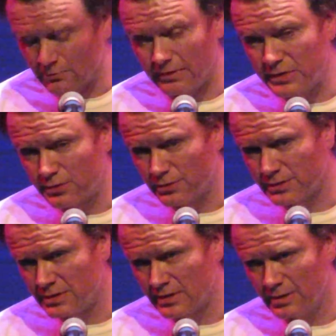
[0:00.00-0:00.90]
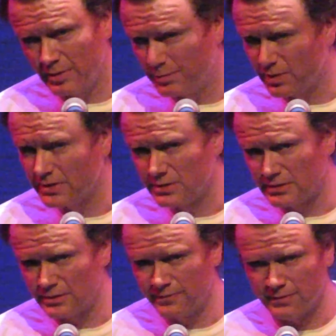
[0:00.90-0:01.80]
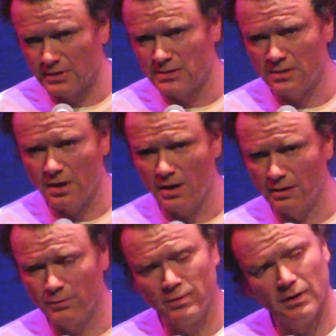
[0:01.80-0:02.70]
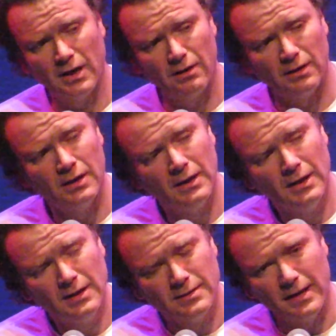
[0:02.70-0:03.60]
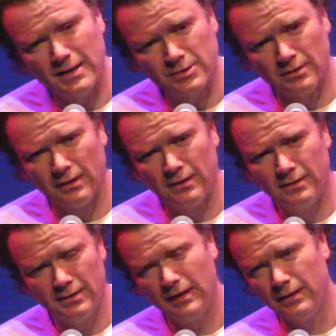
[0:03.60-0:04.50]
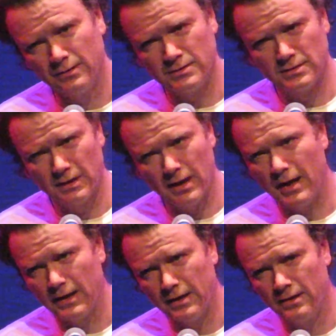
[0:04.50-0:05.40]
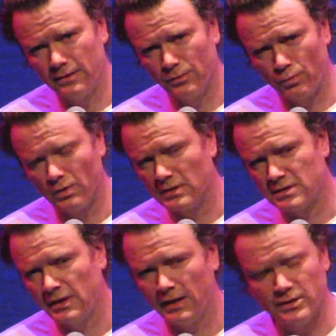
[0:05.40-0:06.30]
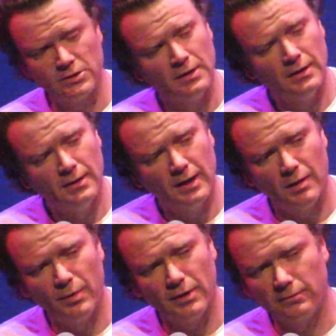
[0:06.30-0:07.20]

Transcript: resources can be purchased for a song, where our national leaders lie on the world stage about a